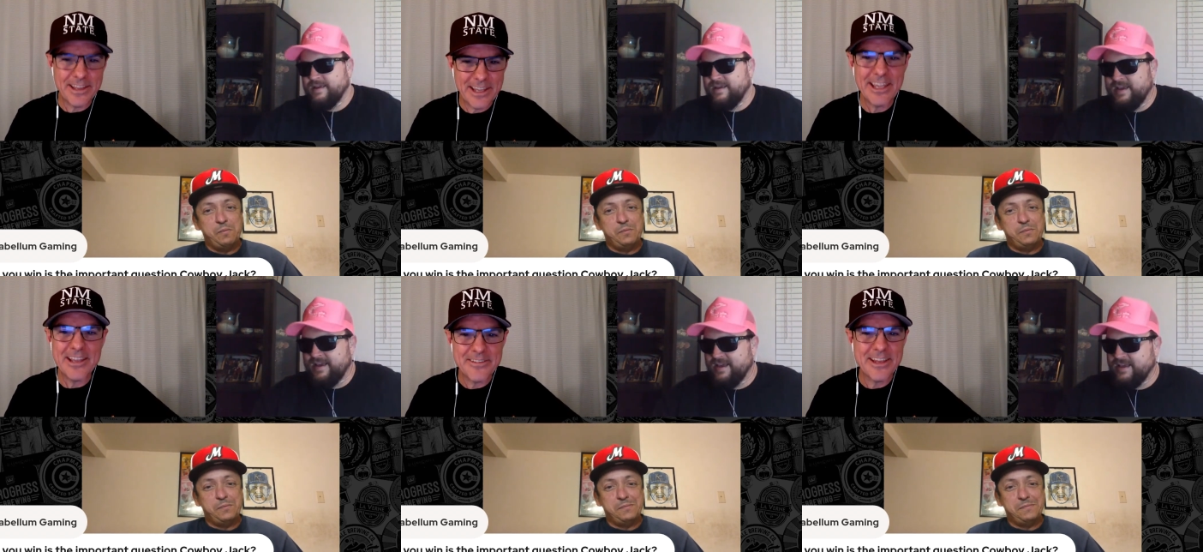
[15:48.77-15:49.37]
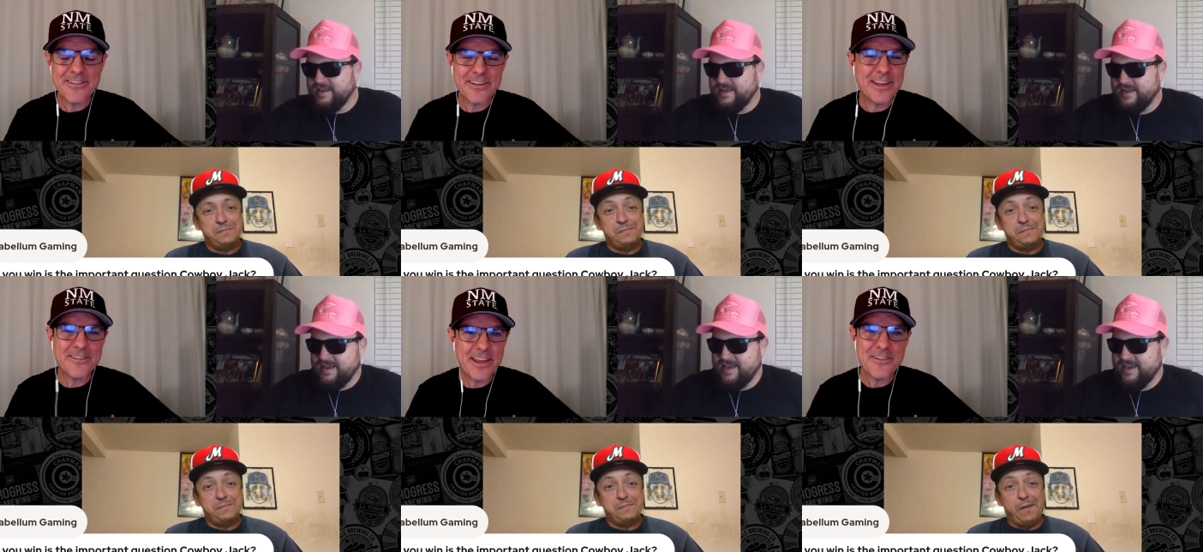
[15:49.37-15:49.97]
Speaker 1: it's it's
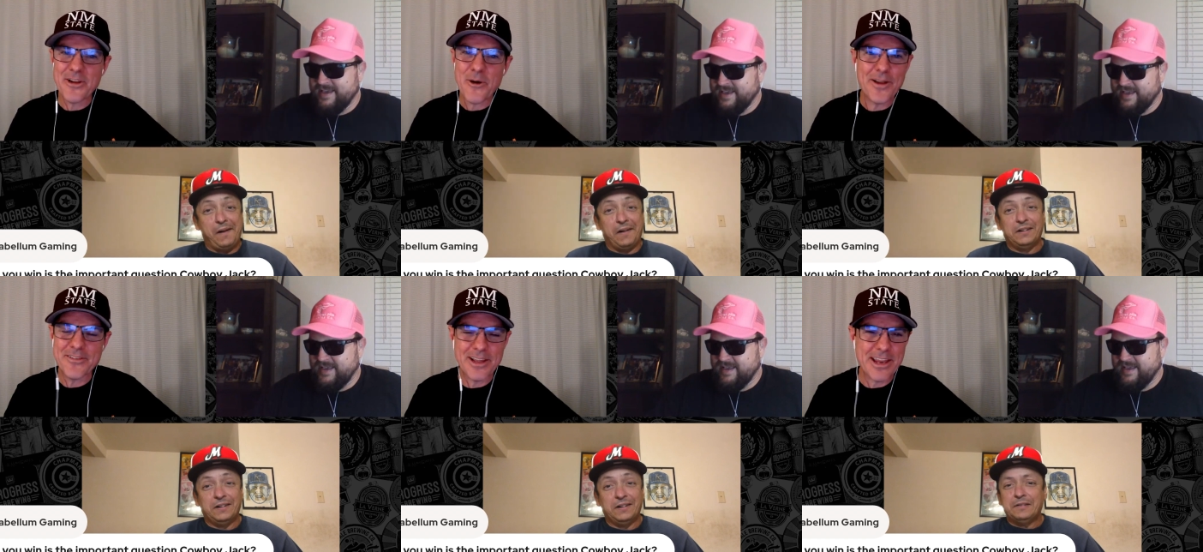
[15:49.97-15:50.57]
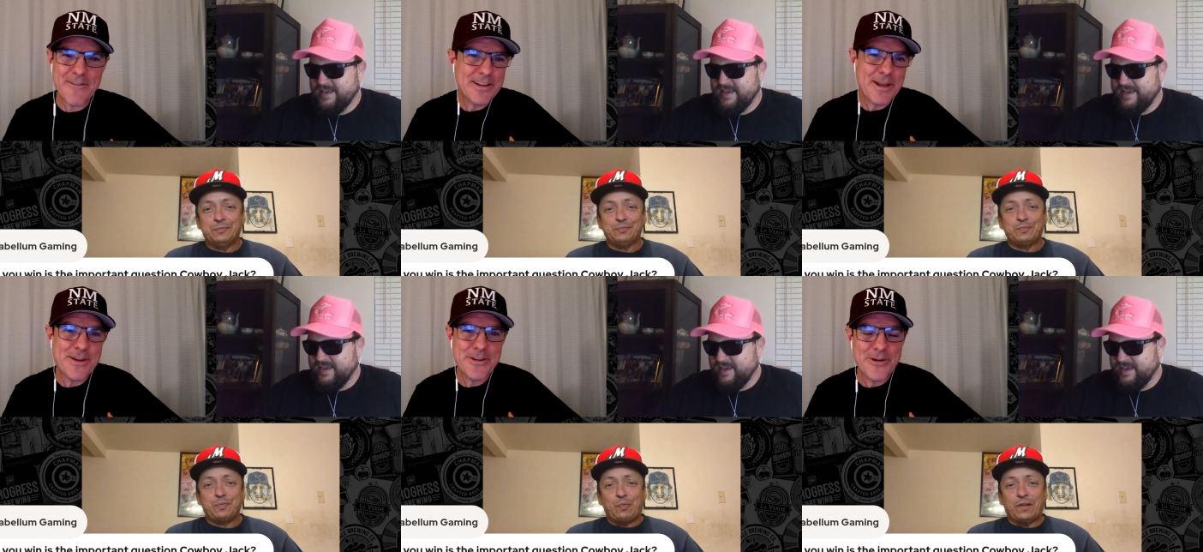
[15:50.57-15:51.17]
it's it's always like every
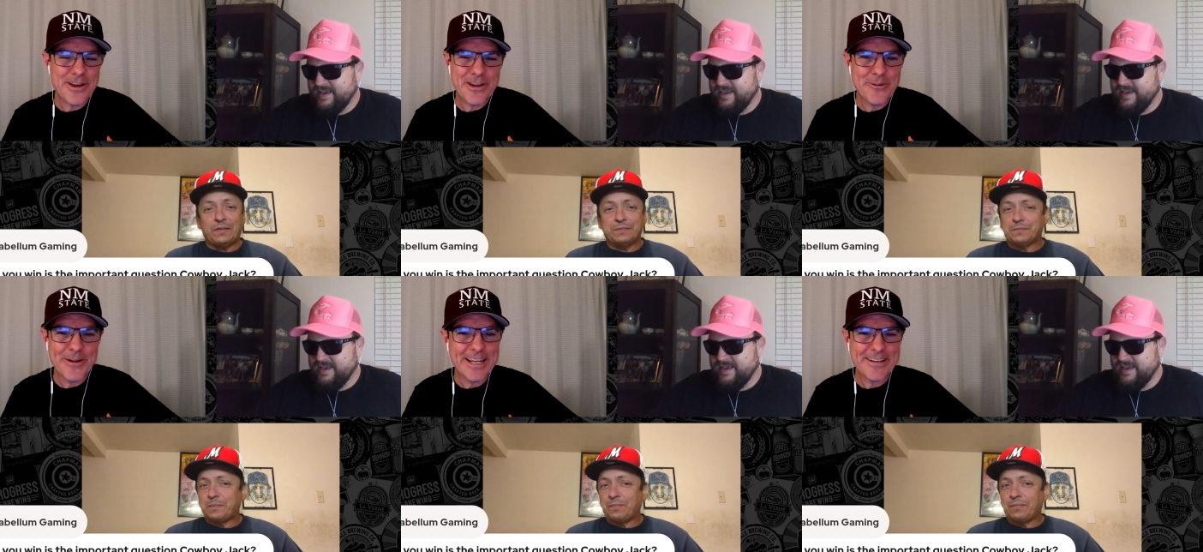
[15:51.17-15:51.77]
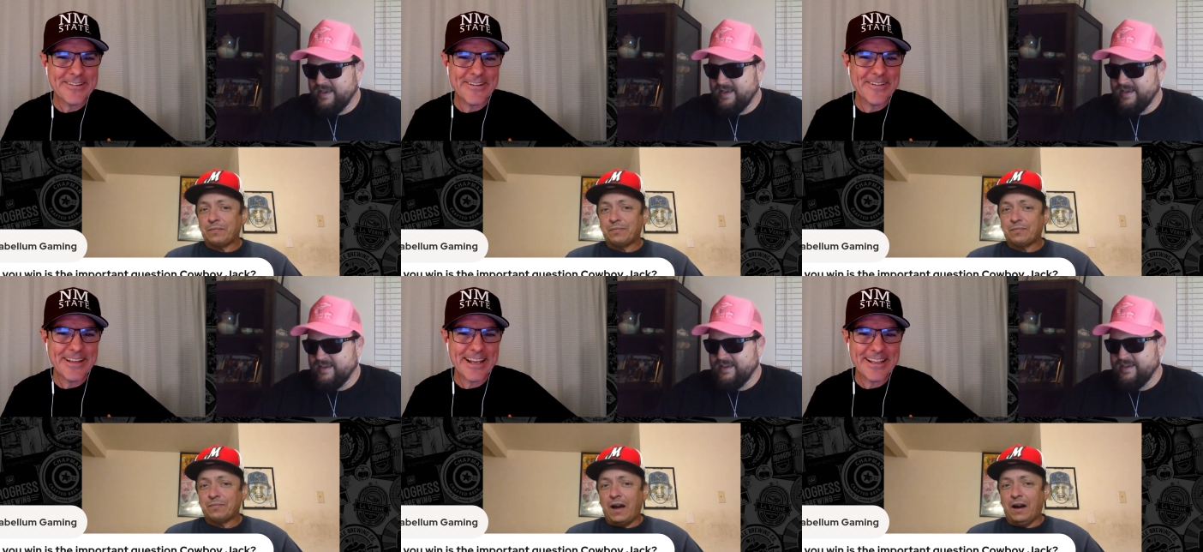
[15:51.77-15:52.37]
time you do it, you win. So
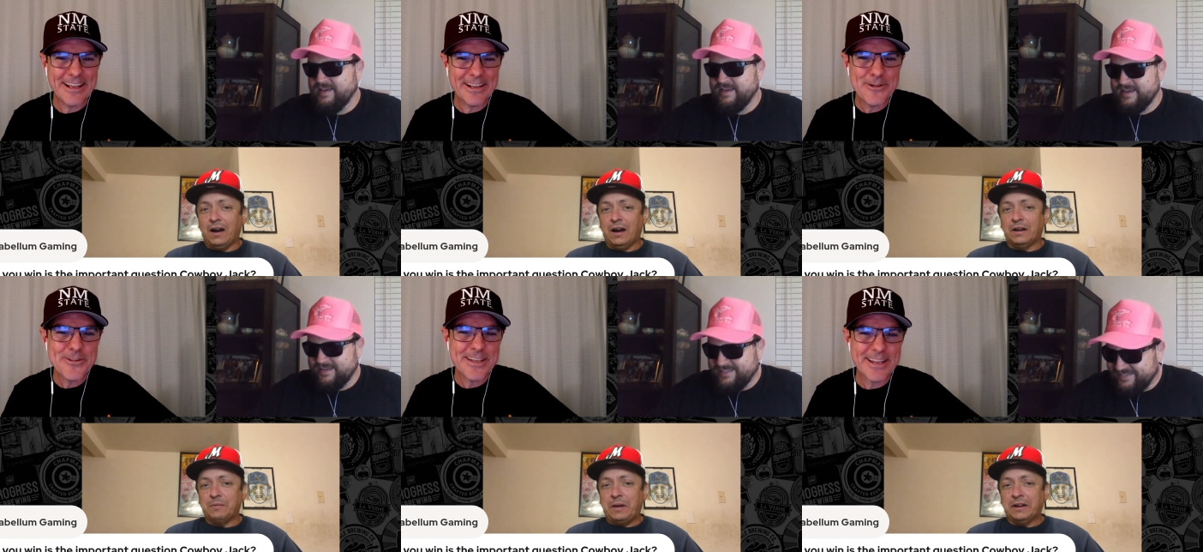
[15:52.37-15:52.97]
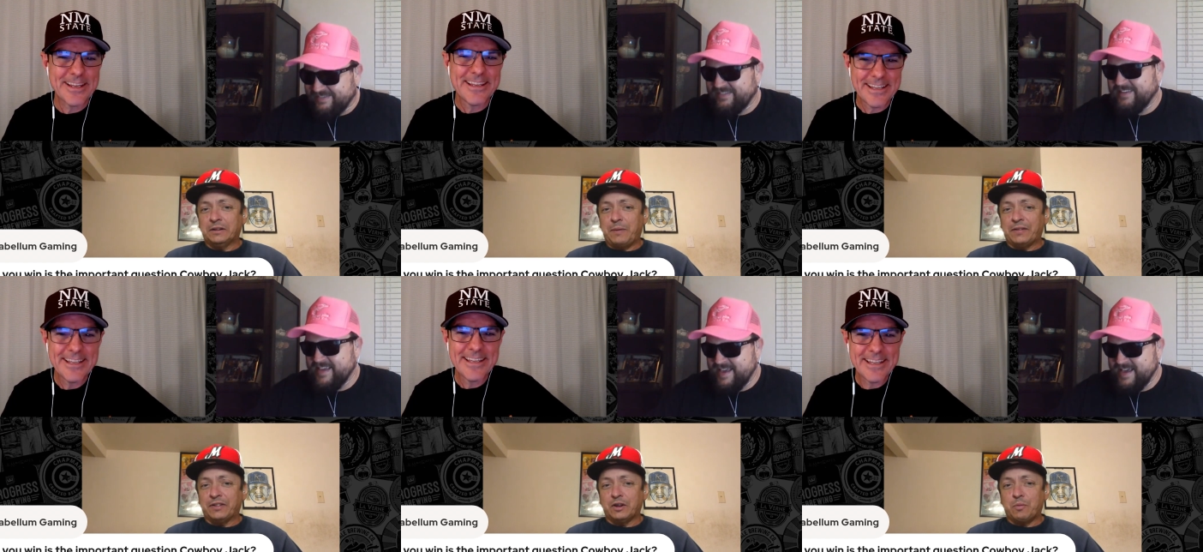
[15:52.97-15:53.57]
like, uh, I mean,
Speaker 2: it
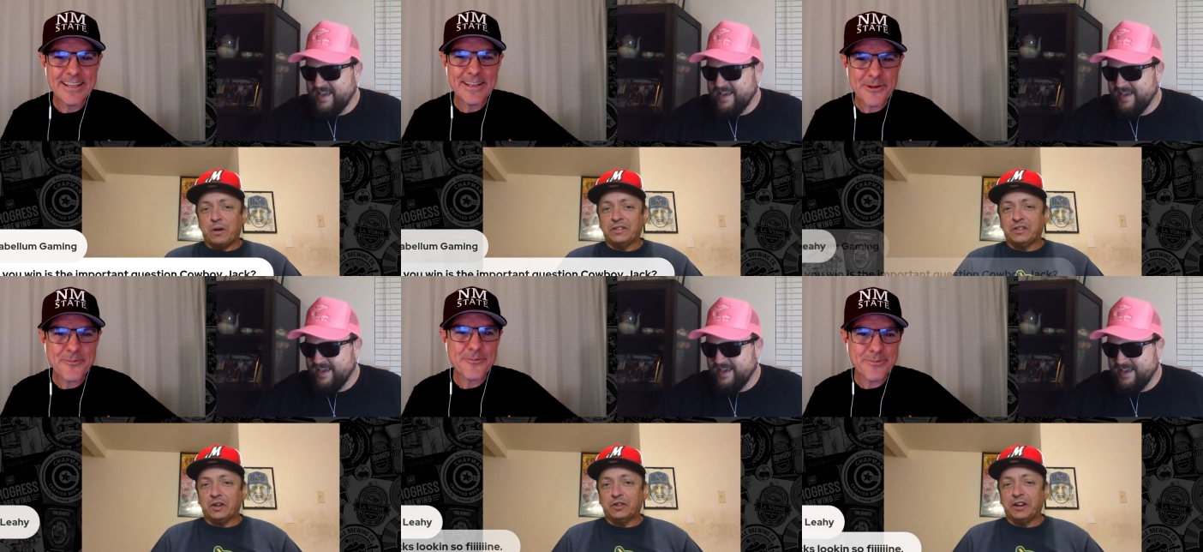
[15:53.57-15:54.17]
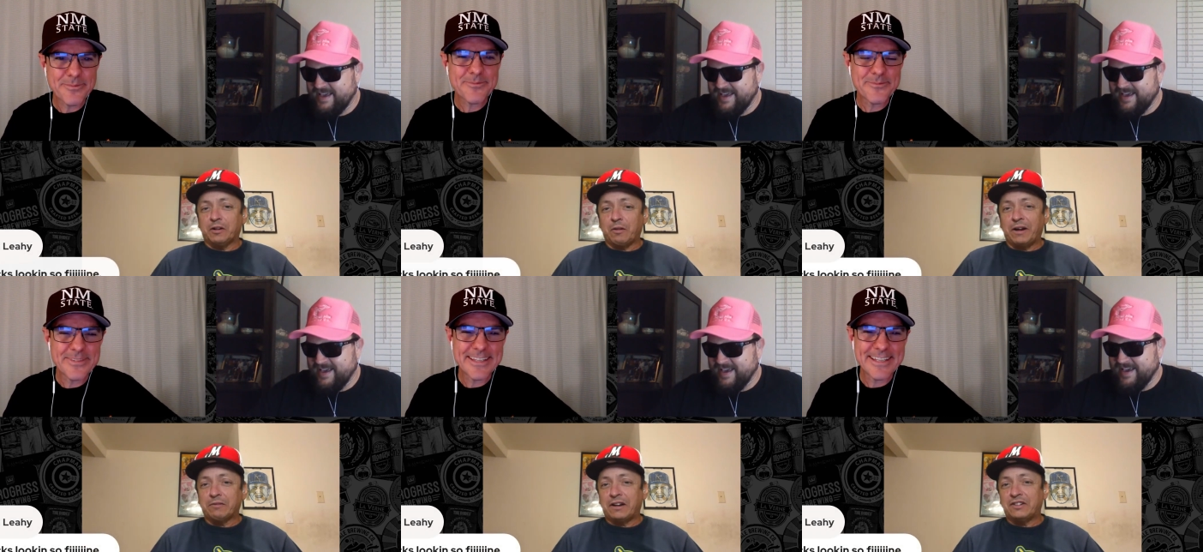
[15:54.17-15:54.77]
depends on your brain cells later,
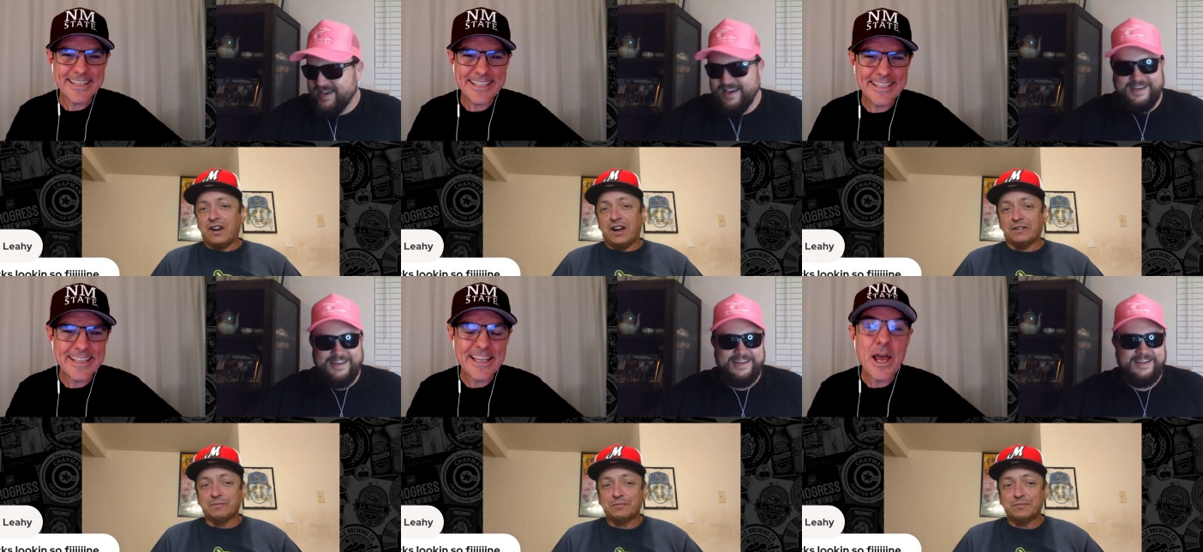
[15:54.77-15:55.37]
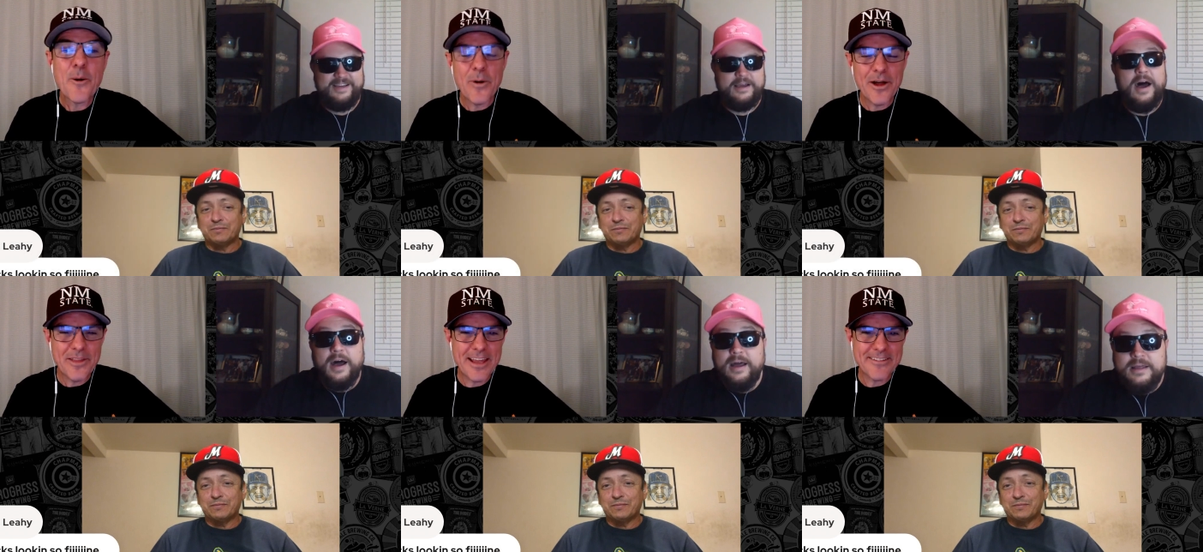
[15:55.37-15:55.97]
right? Right, Jack?
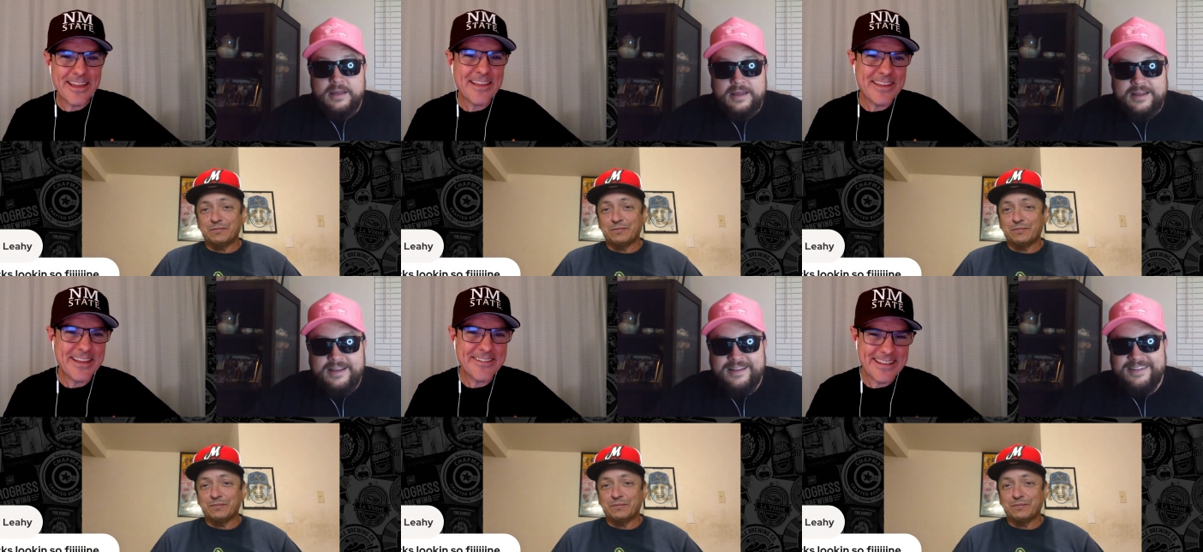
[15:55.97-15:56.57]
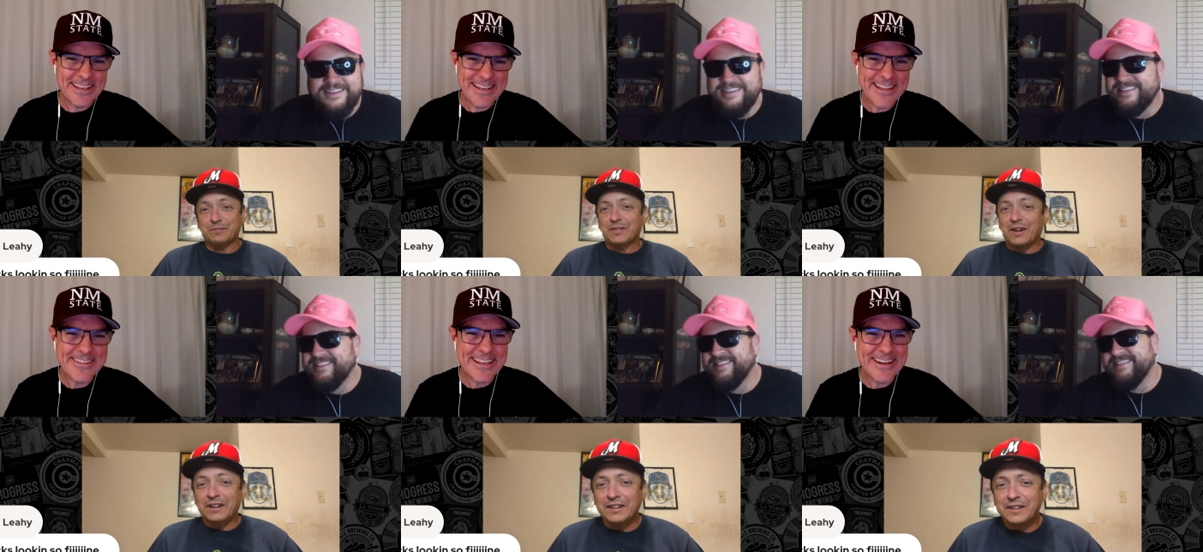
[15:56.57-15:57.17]
Speaker 1: Well, that's oh. that that's it.
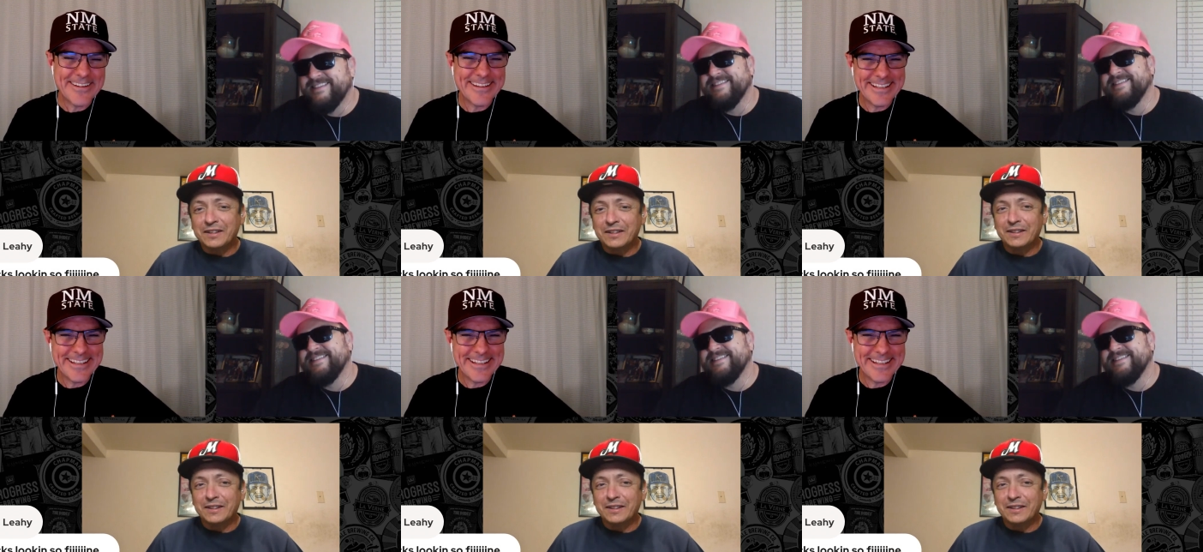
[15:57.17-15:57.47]
That's what? it.